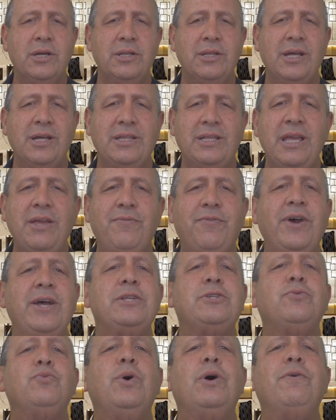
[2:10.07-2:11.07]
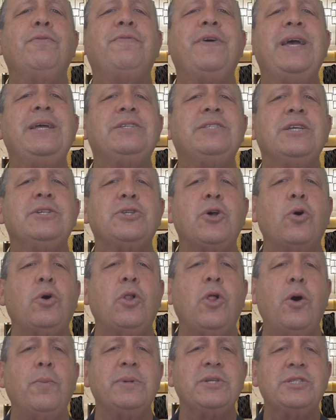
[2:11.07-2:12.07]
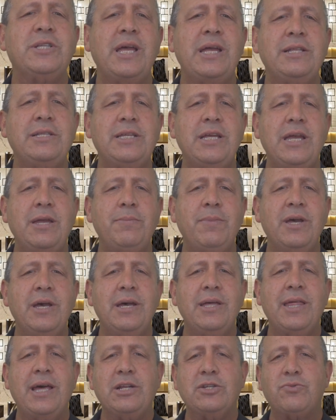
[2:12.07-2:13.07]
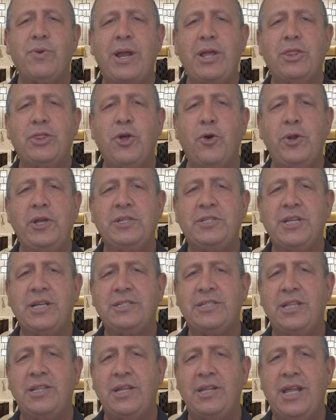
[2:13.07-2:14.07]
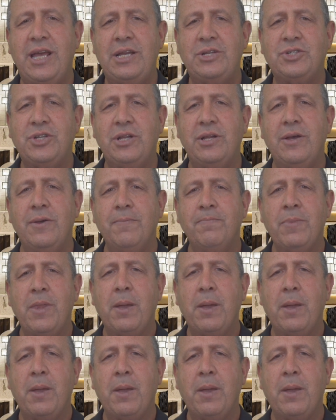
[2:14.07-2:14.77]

The defense will face this Oklahoma State team that is ranked 36th in the nation,